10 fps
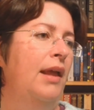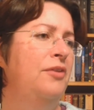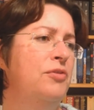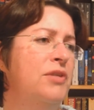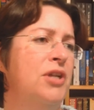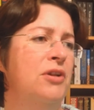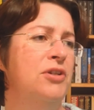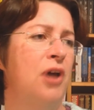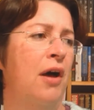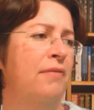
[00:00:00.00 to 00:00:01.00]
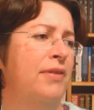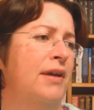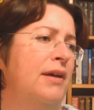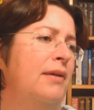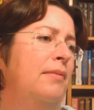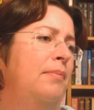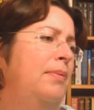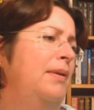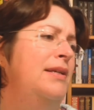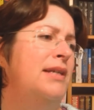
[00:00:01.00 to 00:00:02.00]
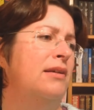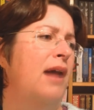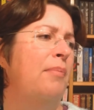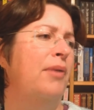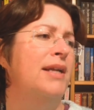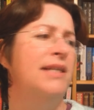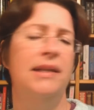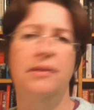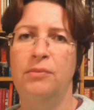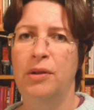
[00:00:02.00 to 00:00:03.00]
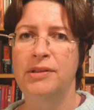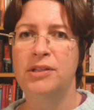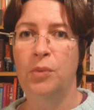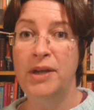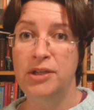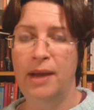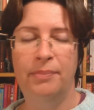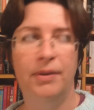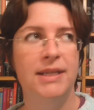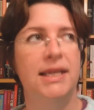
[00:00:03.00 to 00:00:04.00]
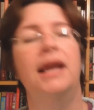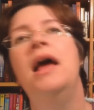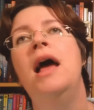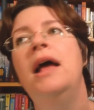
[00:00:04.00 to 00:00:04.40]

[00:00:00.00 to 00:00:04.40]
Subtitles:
as a result of the political uprising, well, the Soweto uprising.